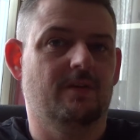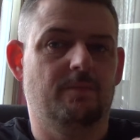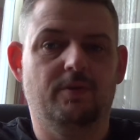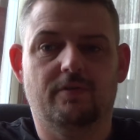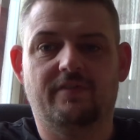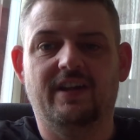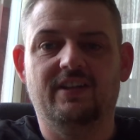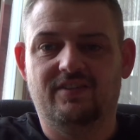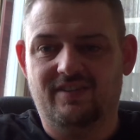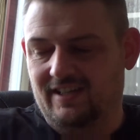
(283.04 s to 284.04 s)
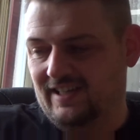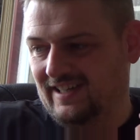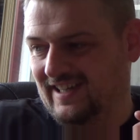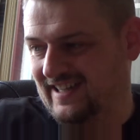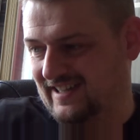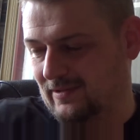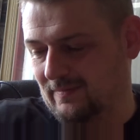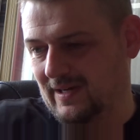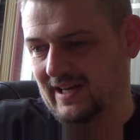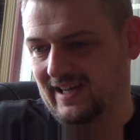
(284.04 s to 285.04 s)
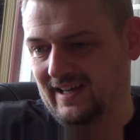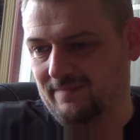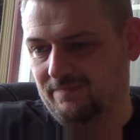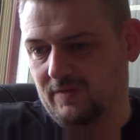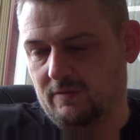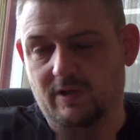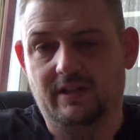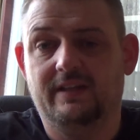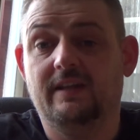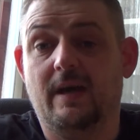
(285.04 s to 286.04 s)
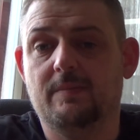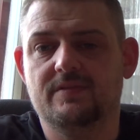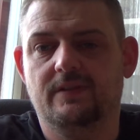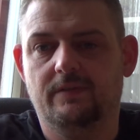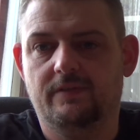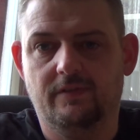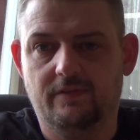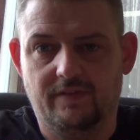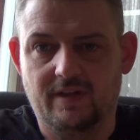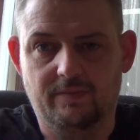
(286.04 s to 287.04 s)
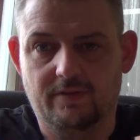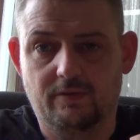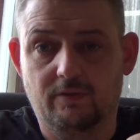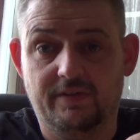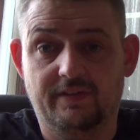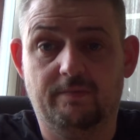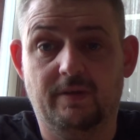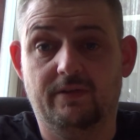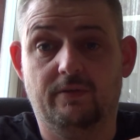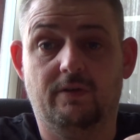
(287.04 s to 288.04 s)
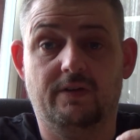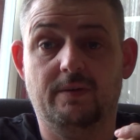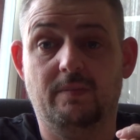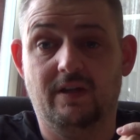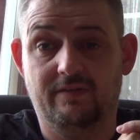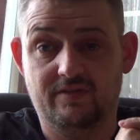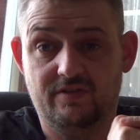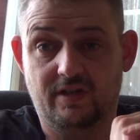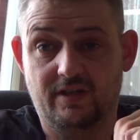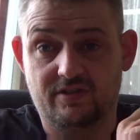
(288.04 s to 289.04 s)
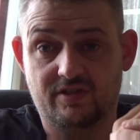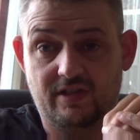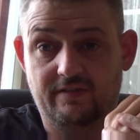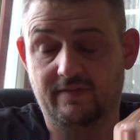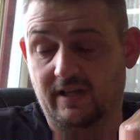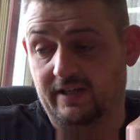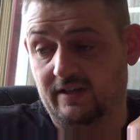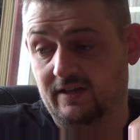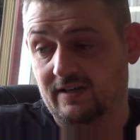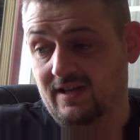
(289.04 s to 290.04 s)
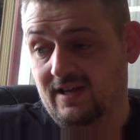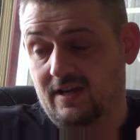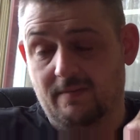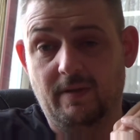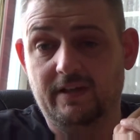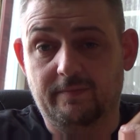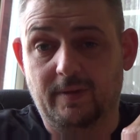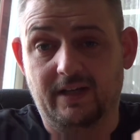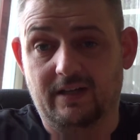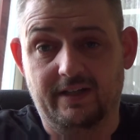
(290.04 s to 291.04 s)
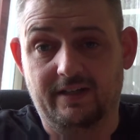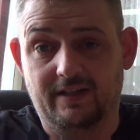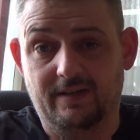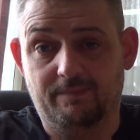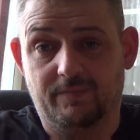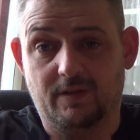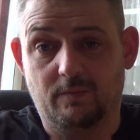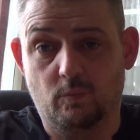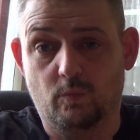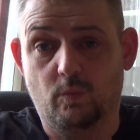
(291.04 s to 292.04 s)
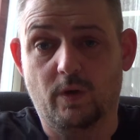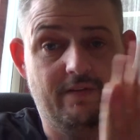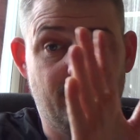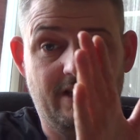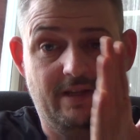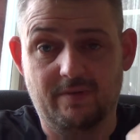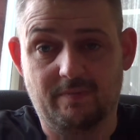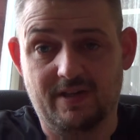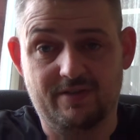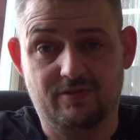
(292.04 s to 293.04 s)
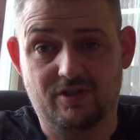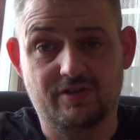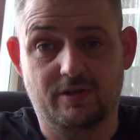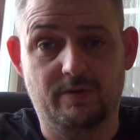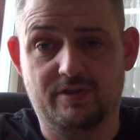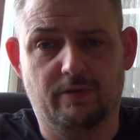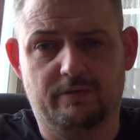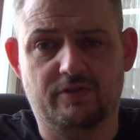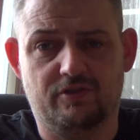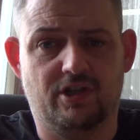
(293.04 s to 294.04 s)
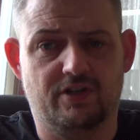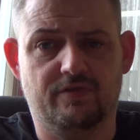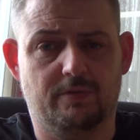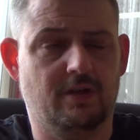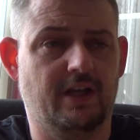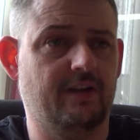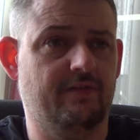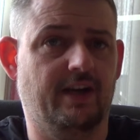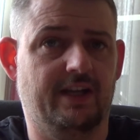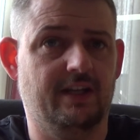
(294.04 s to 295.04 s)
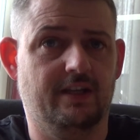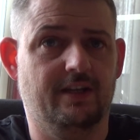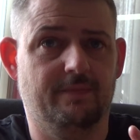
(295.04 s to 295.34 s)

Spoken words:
Poor French. No, but well, that happens in those sort of games. They always have players who are in the middle of stuff, like mate of mine, Glenn. Whatever game he plays, you just know he's going to charge forward like a Viking.